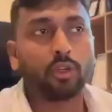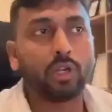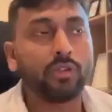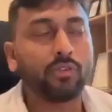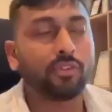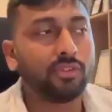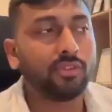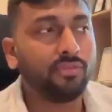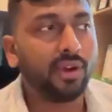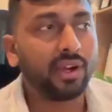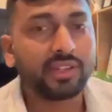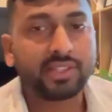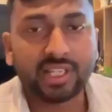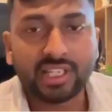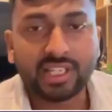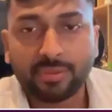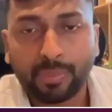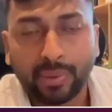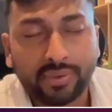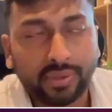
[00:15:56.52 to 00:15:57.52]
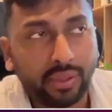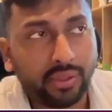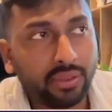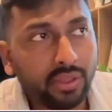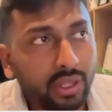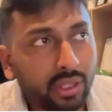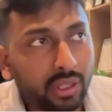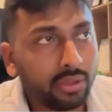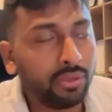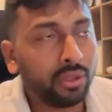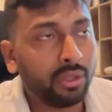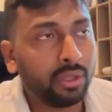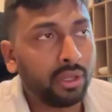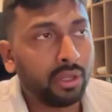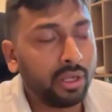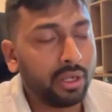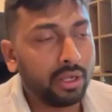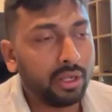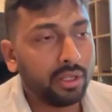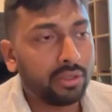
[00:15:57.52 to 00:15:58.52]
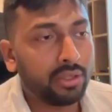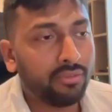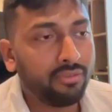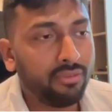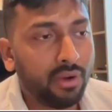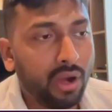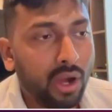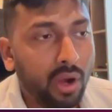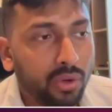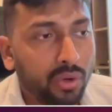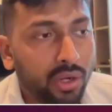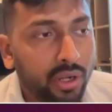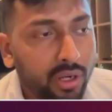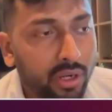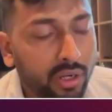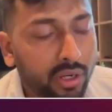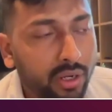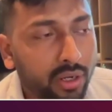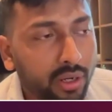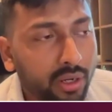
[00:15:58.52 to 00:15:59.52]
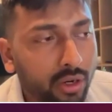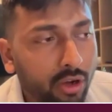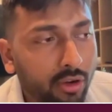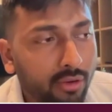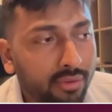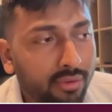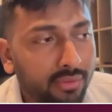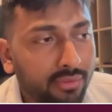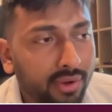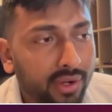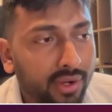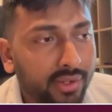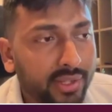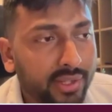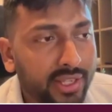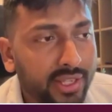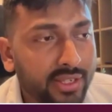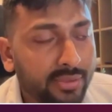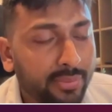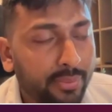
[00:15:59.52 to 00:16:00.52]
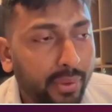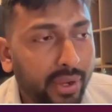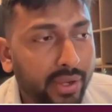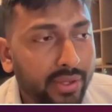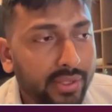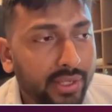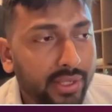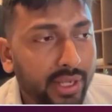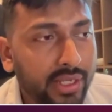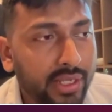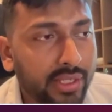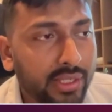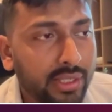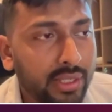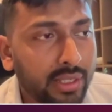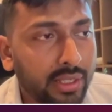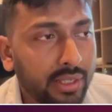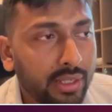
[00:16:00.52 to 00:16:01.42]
it was a function space. I think the founder of function space is